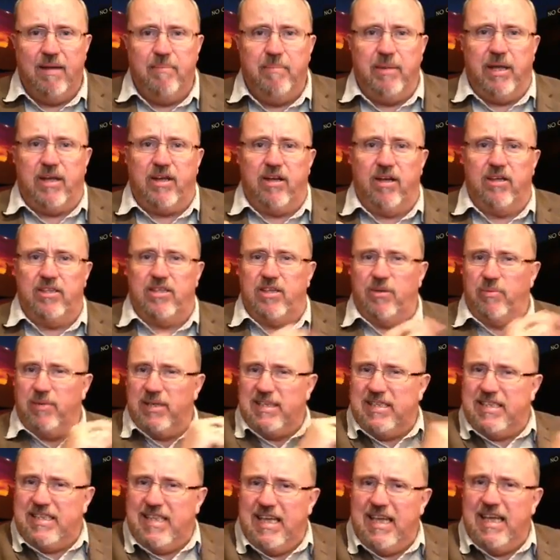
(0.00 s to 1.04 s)
because there was
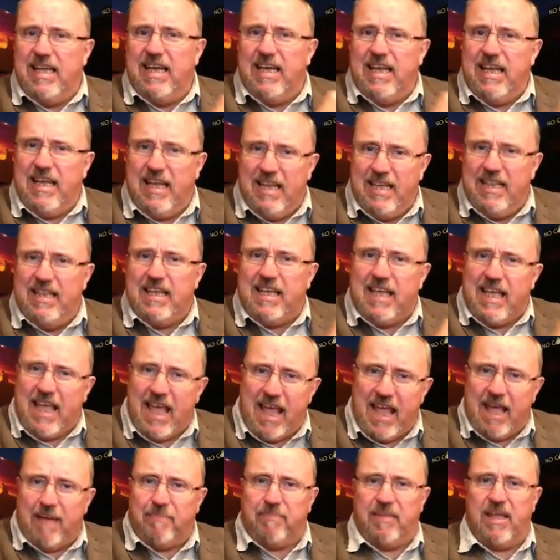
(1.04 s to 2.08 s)
sin in the
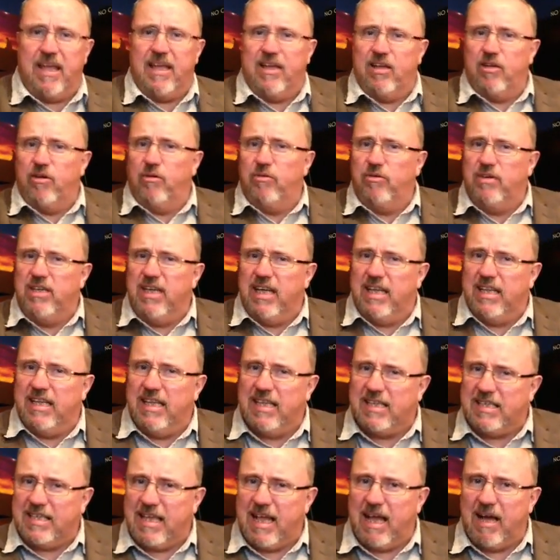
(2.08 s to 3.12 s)
camp. They had to go dig
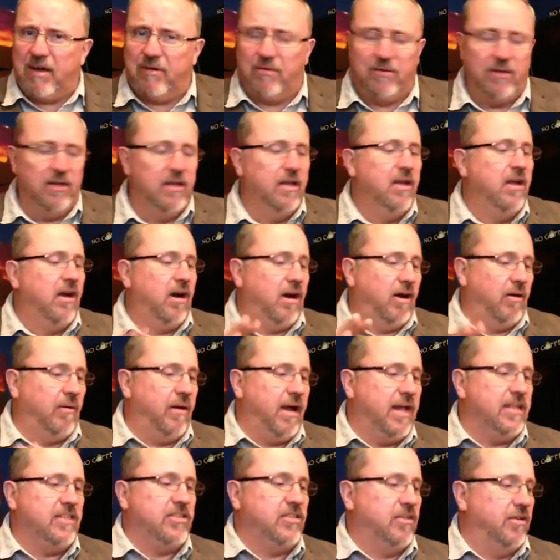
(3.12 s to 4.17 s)
this out. All
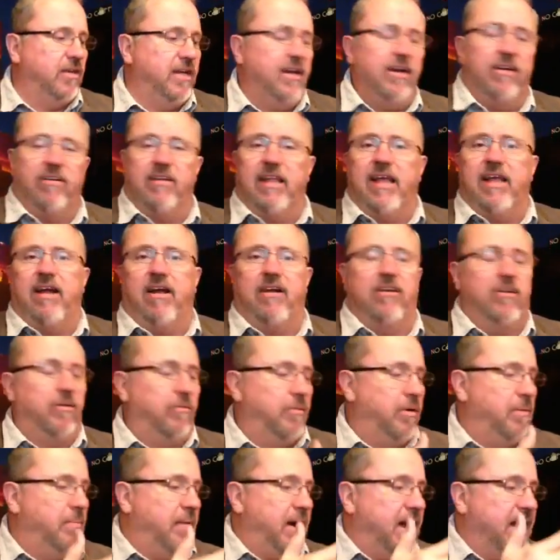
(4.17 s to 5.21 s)
right, so here they are. They're
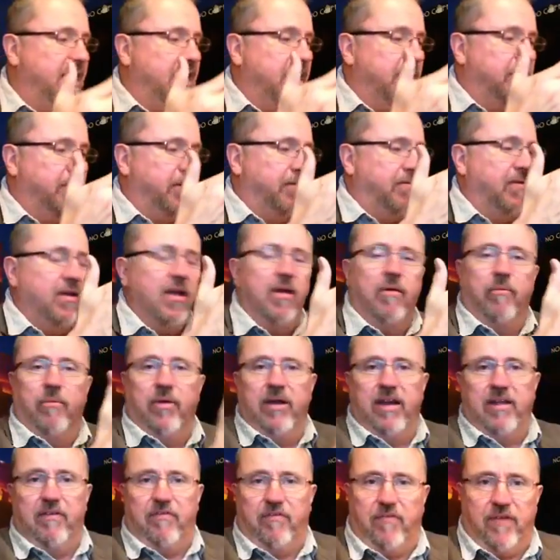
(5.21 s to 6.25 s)
reminding them of
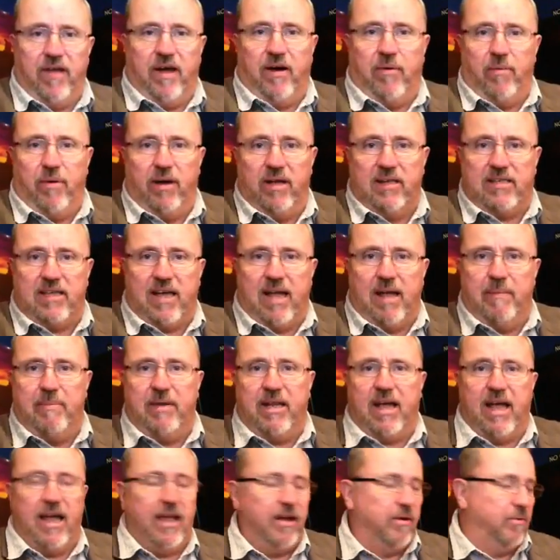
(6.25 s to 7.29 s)
when they fell one time
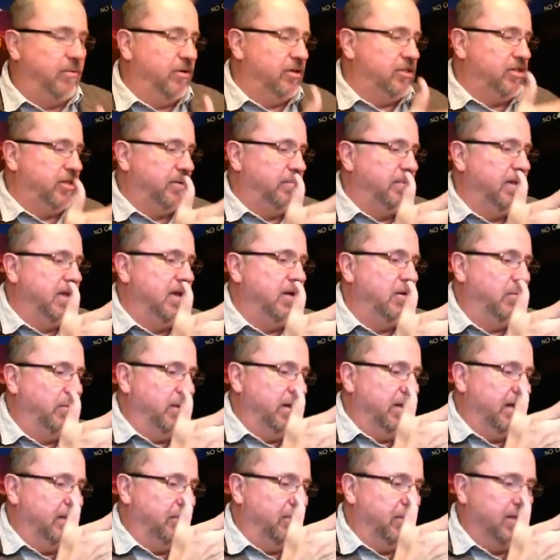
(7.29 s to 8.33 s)
into idol worship,
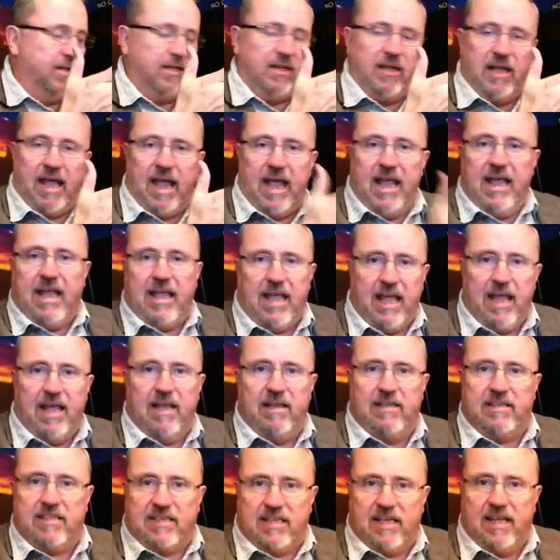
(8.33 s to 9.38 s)
when
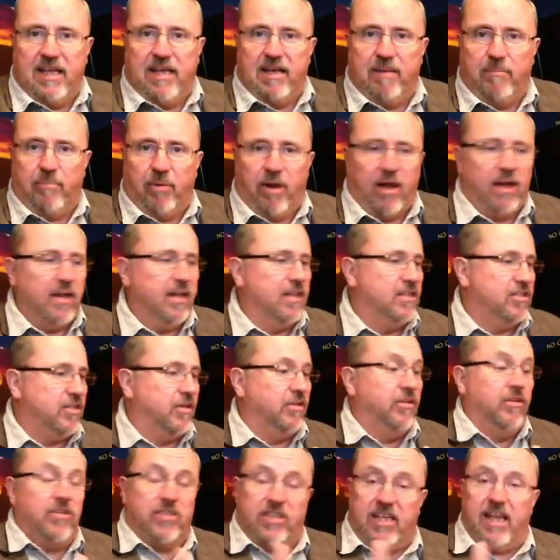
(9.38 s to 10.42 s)
Achan sinned and brought. And so
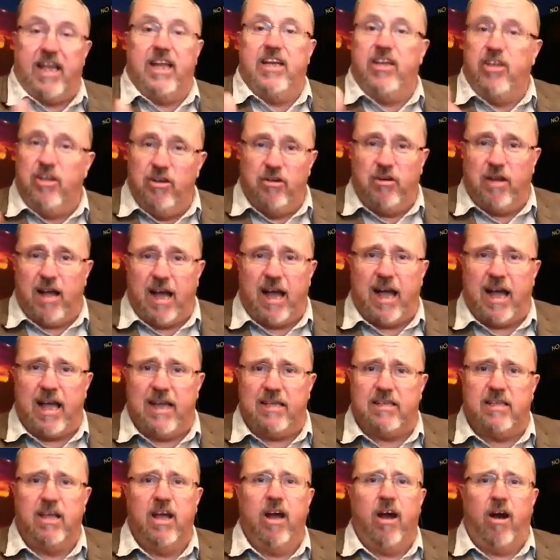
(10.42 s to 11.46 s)
they're saying, you
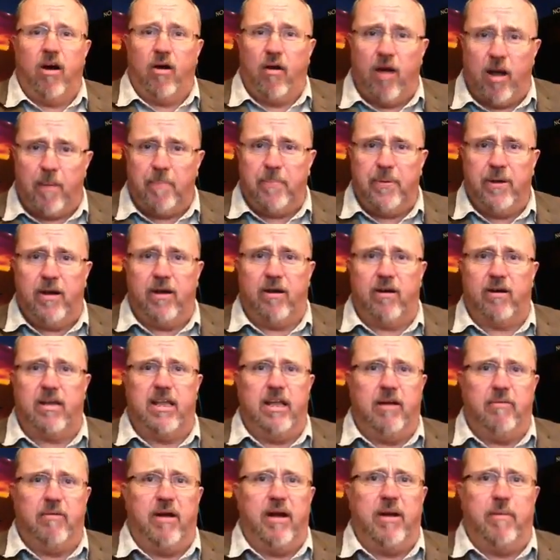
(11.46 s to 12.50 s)
guys are up here
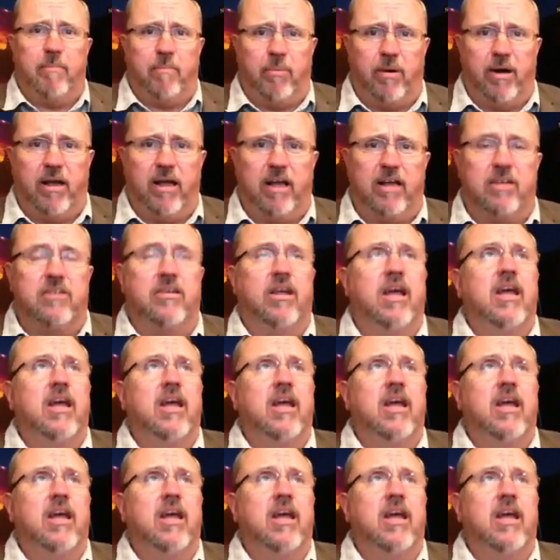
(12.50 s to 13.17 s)
getting ready to bring a